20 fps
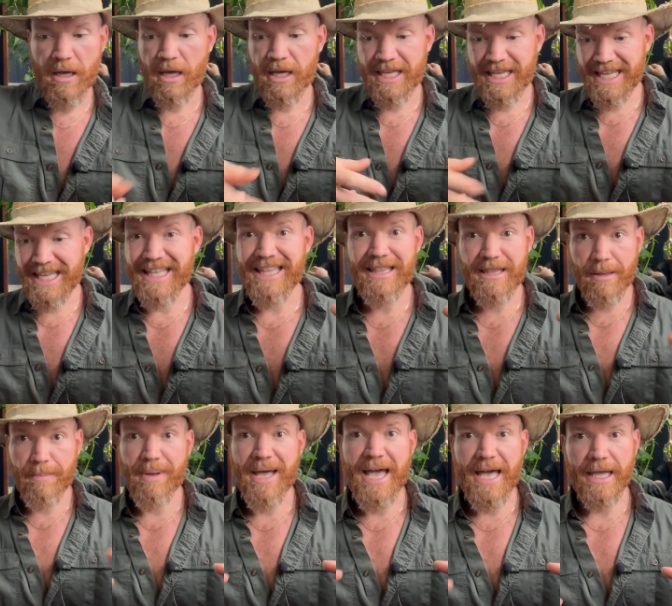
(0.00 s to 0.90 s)
in the
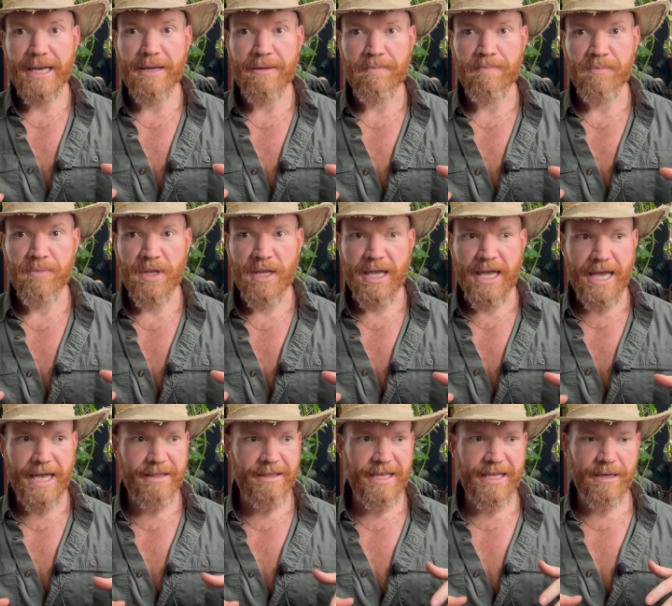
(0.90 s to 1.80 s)
bed.
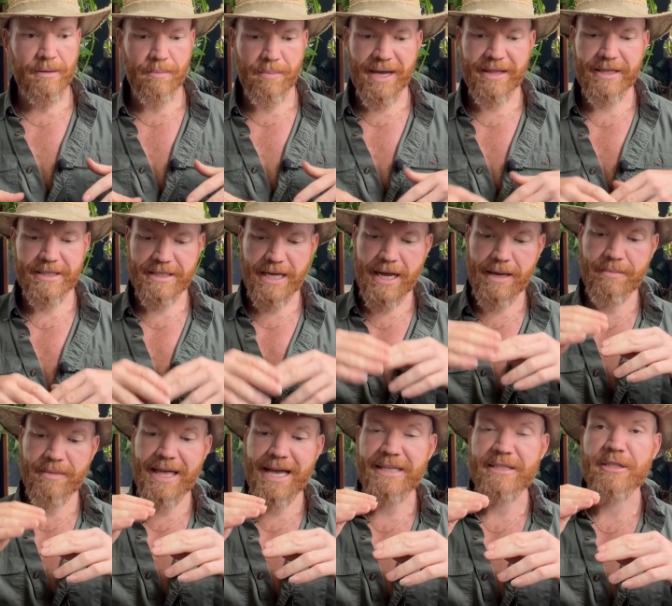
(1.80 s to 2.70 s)
And then by the time
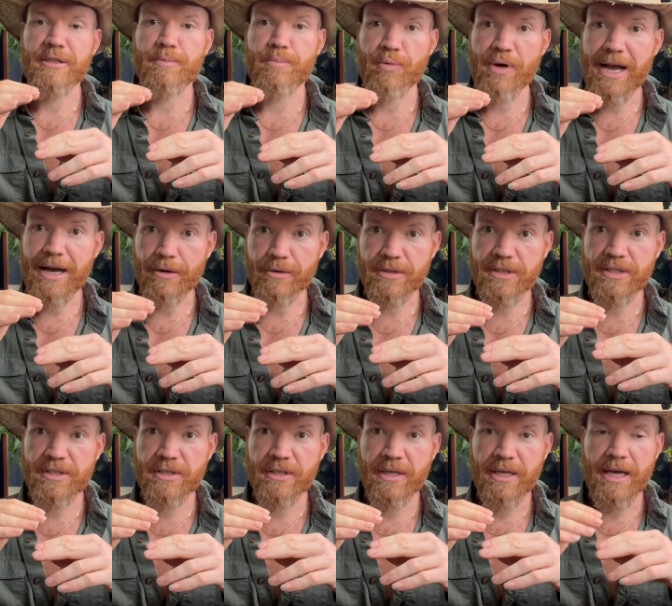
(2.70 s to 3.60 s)
that
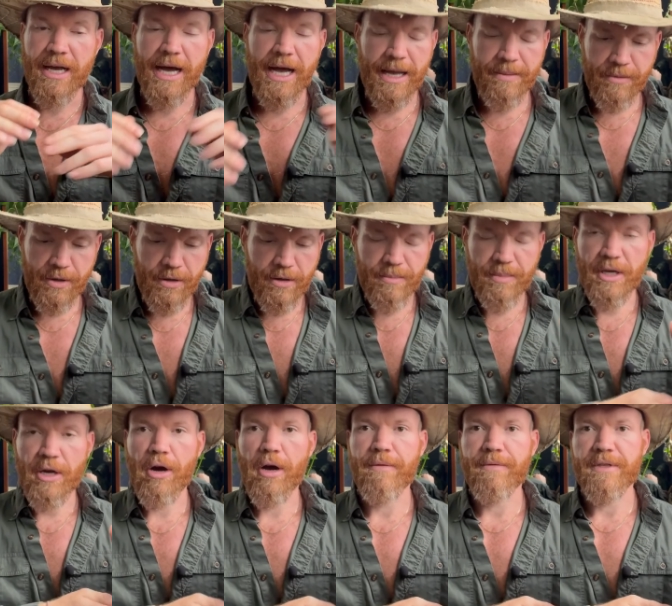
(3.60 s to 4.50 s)
sprouts, I'm gonna be
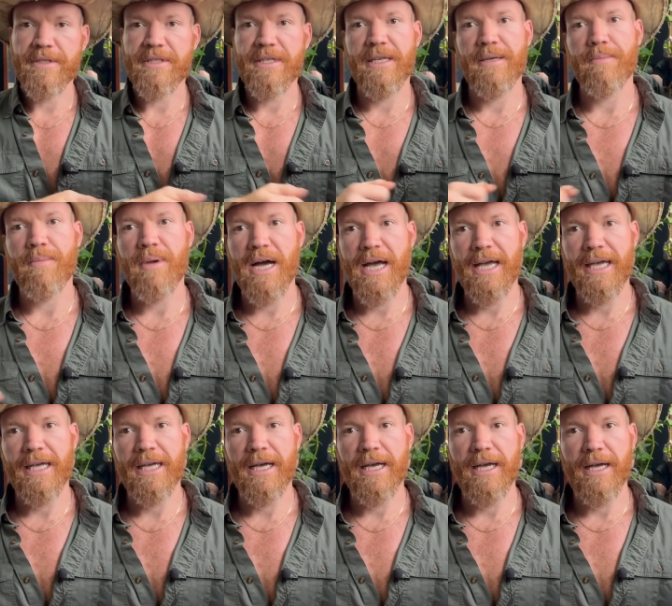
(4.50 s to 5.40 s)
harvesting
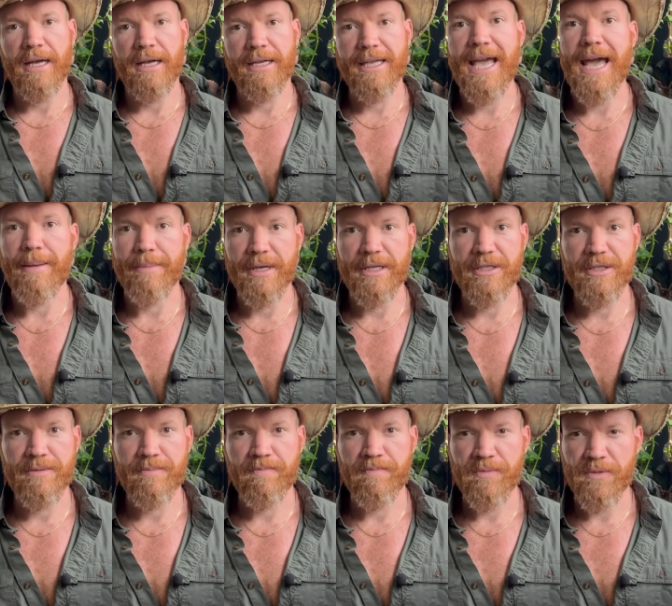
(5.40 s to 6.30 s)
my cabbage.
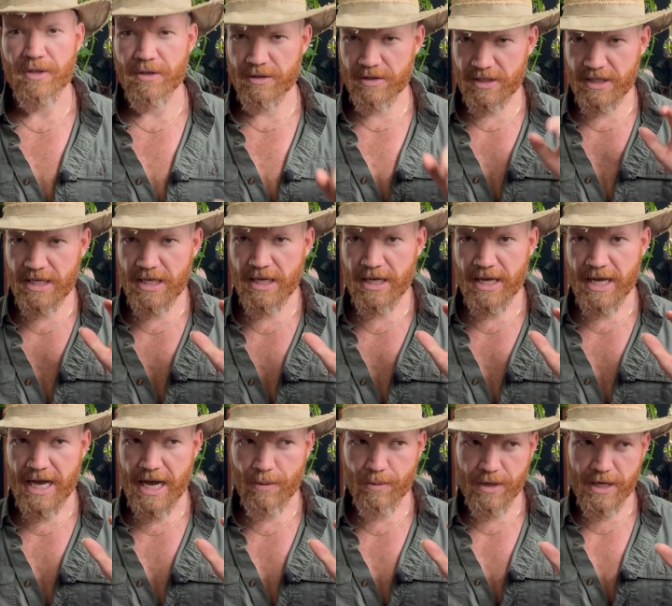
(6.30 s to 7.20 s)
Do you see
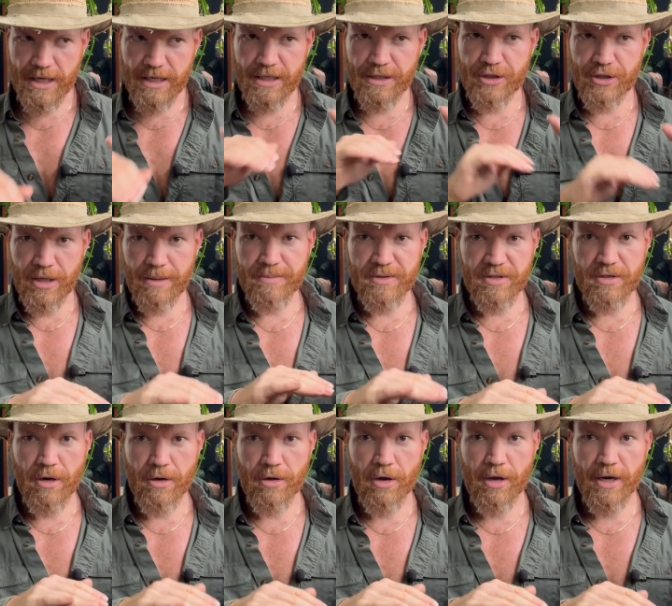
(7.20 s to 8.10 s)
how we're getting a jump
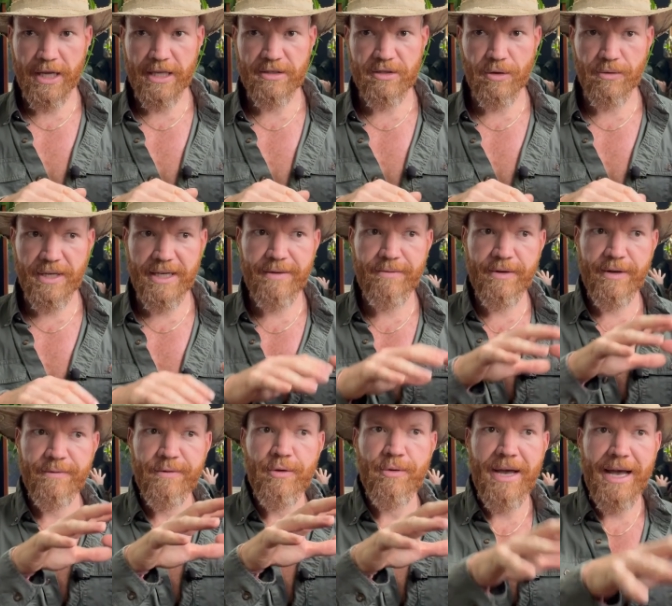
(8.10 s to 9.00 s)
start on it? So even
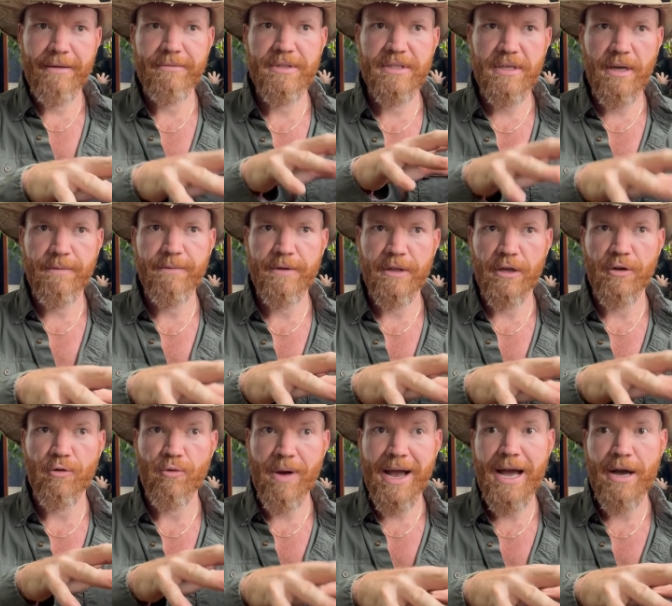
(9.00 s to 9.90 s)
if you have stuff in the
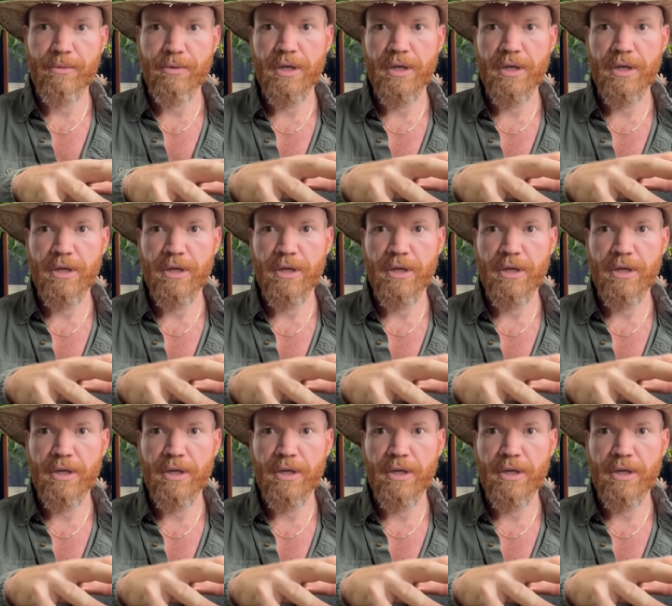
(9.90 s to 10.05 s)
ground,